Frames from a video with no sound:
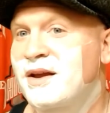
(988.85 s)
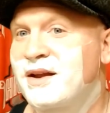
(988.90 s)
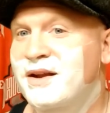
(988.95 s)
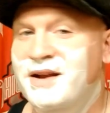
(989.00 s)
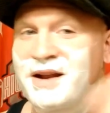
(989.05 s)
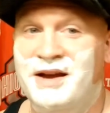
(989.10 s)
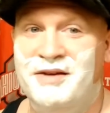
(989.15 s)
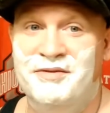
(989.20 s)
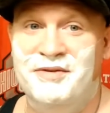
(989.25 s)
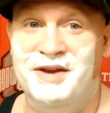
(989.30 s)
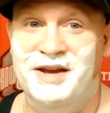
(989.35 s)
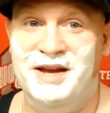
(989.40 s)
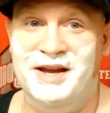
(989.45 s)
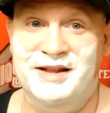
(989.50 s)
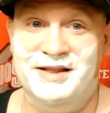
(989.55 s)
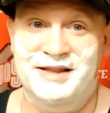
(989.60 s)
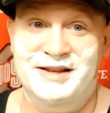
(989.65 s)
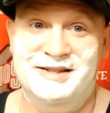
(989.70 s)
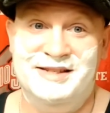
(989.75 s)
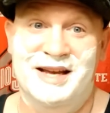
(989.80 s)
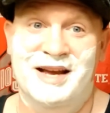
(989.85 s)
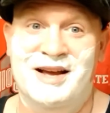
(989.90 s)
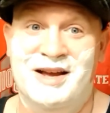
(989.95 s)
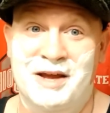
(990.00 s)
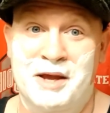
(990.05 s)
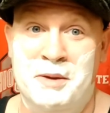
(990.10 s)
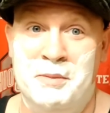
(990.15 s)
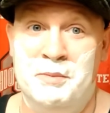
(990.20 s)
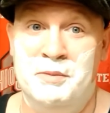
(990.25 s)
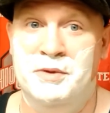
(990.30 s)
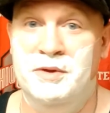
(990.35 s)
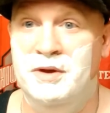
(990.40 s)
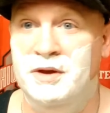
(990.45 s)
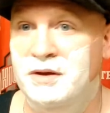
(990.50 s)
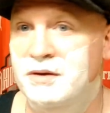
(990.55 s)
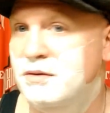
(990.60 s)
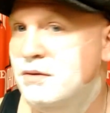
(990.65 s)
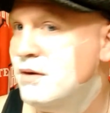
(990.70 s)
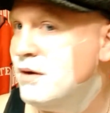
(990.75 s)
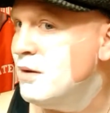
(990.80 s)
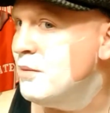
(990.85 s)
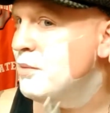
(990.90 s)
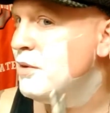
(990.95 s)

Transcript: navigate the time that I'm